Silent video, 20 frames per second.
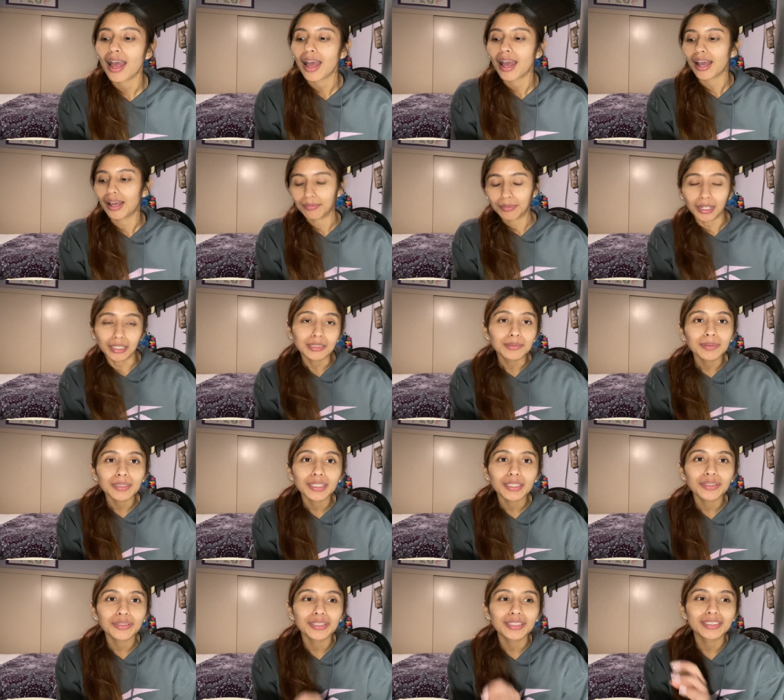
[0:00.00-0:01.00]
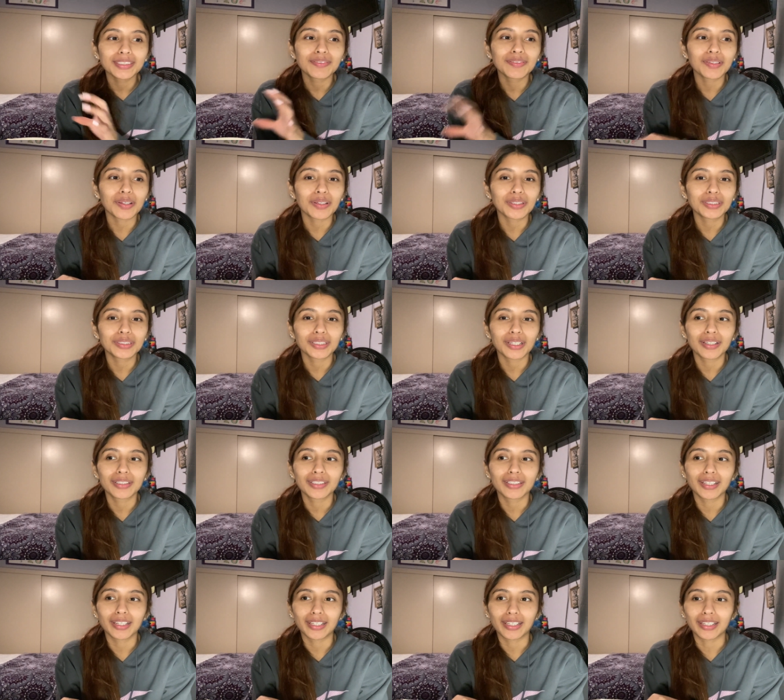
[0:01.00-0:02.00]
I'm not spending $37 on a
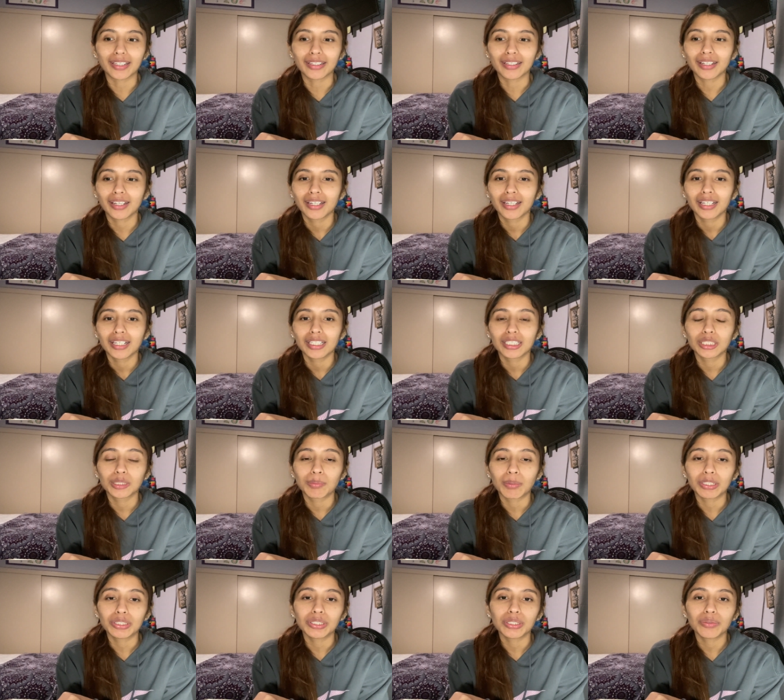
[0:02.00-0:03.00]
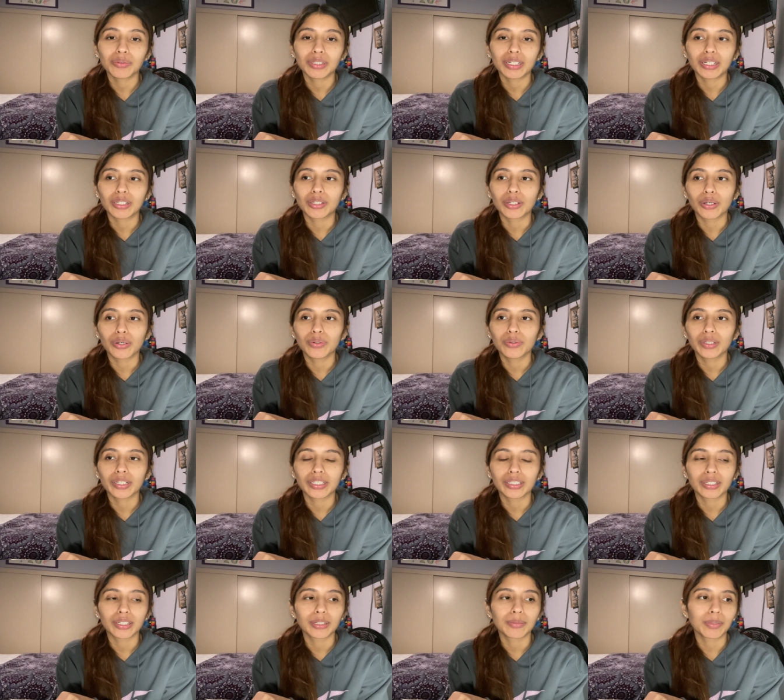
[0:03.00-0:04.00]
legging, especially when I know like
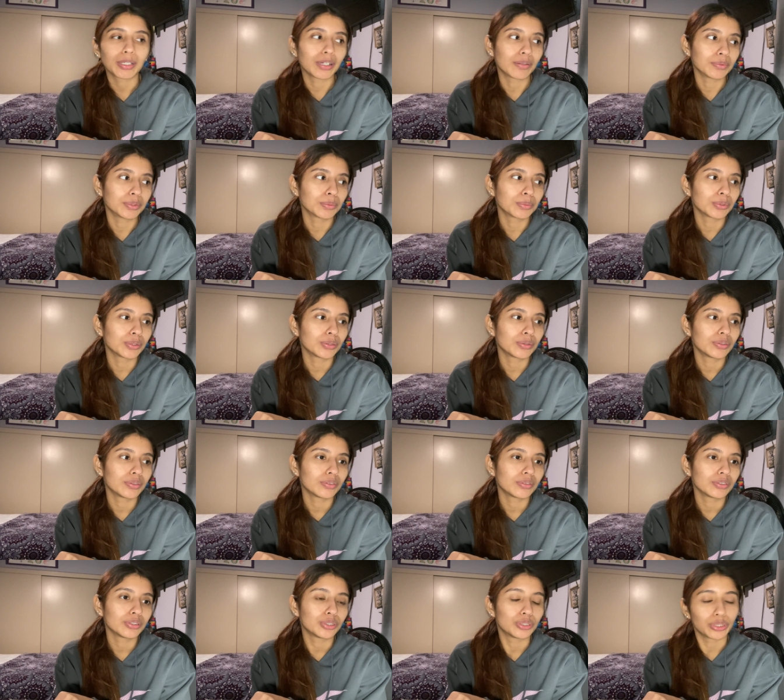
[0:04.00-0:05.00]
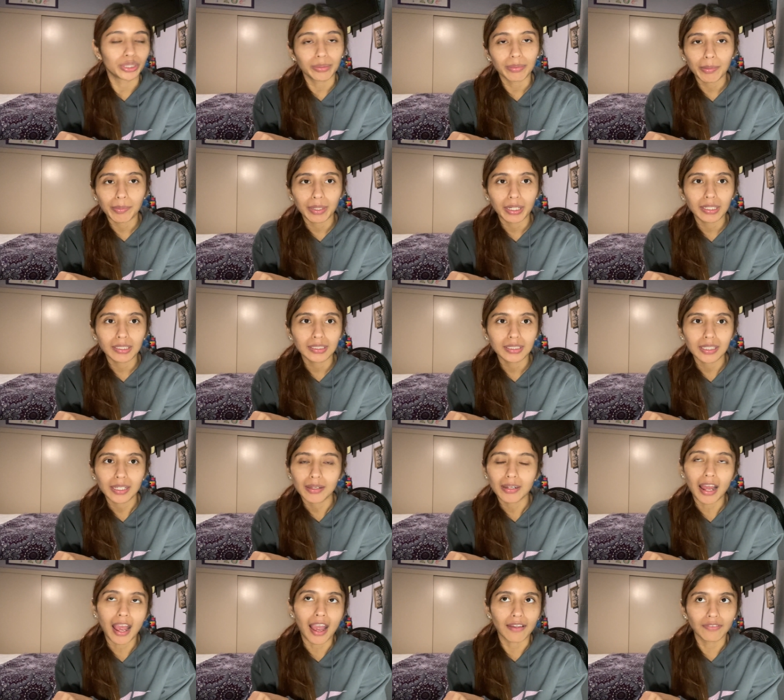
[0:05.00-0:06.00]
they're gonna be comfortable during my pregnancy
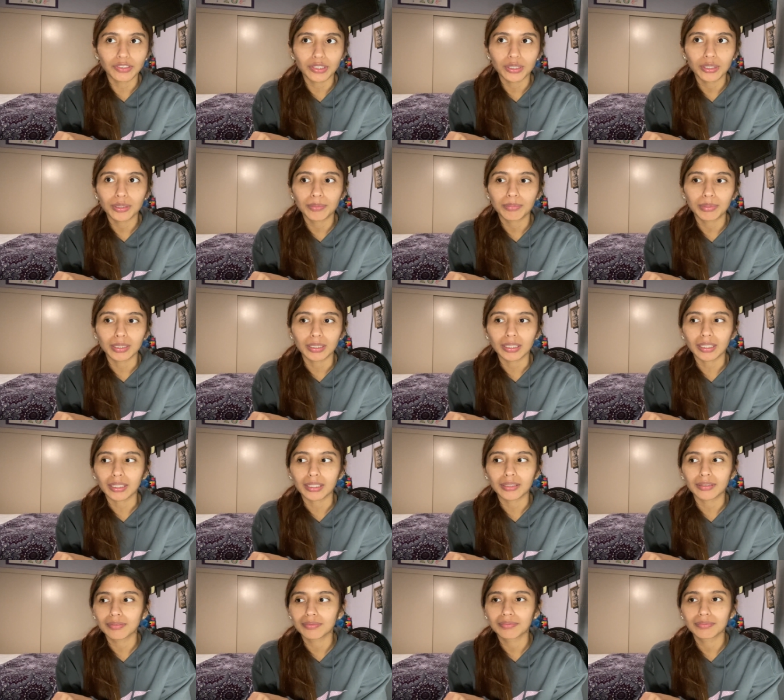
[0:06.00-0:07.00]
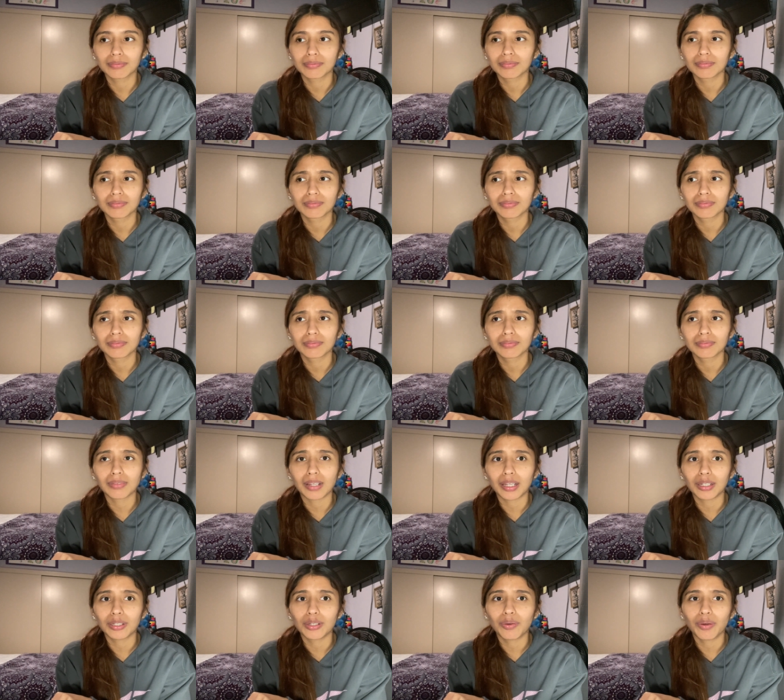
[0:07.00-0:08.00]
and after, but like
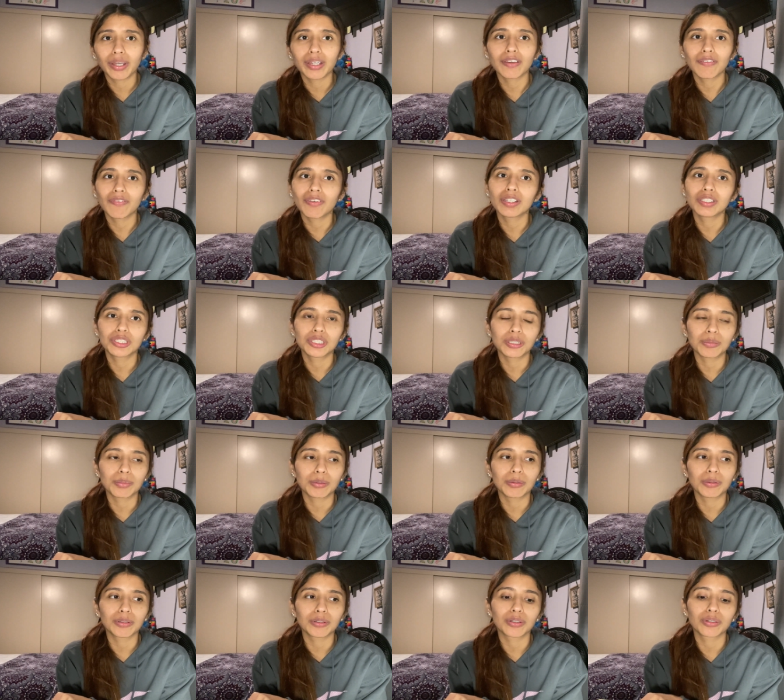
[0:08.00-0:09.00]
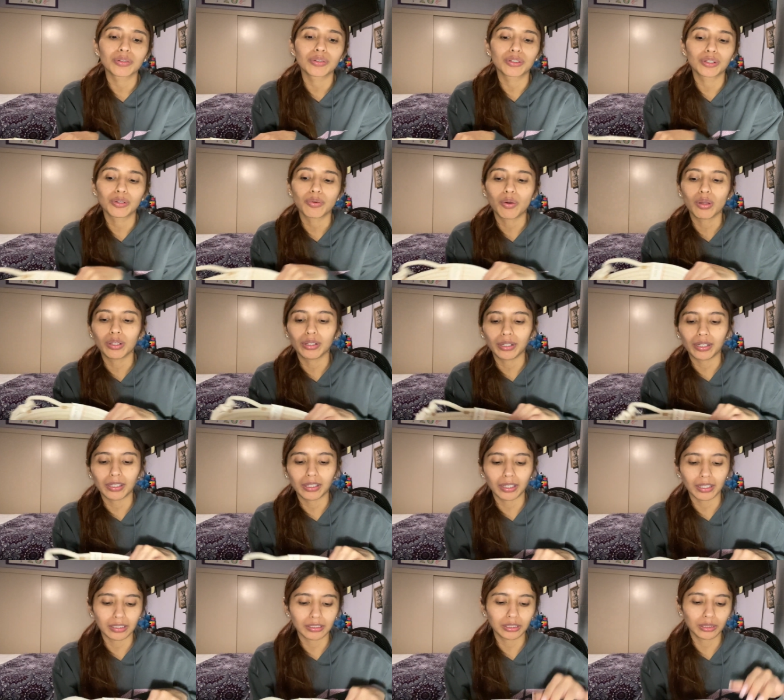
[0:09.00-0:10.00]
I know I can find cheaper, good quality
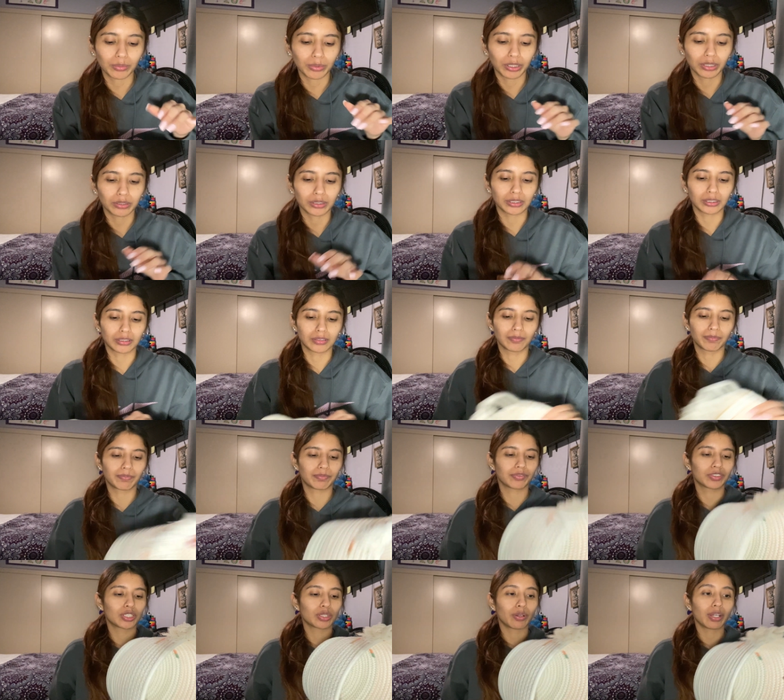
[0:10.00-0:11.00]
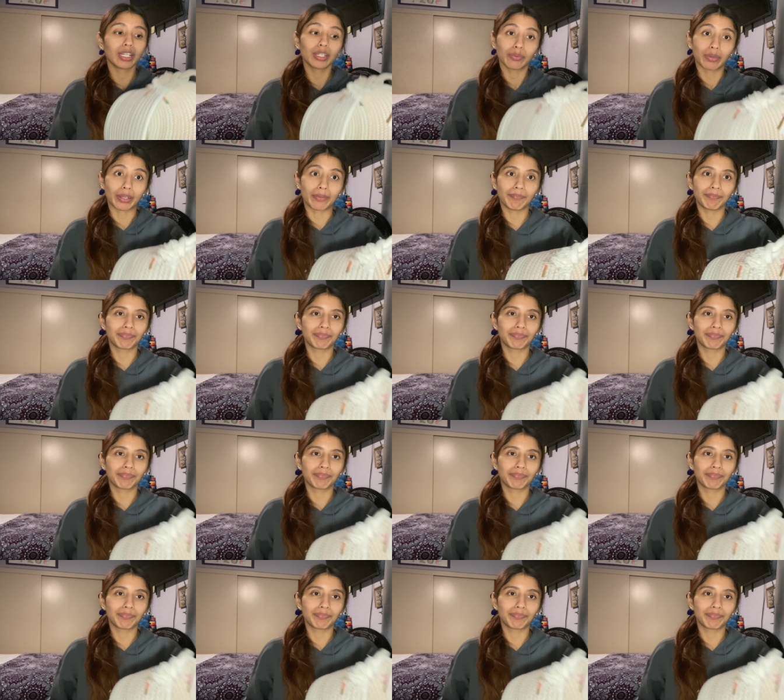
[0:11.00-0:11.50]
leggings somewhere else. So anyway,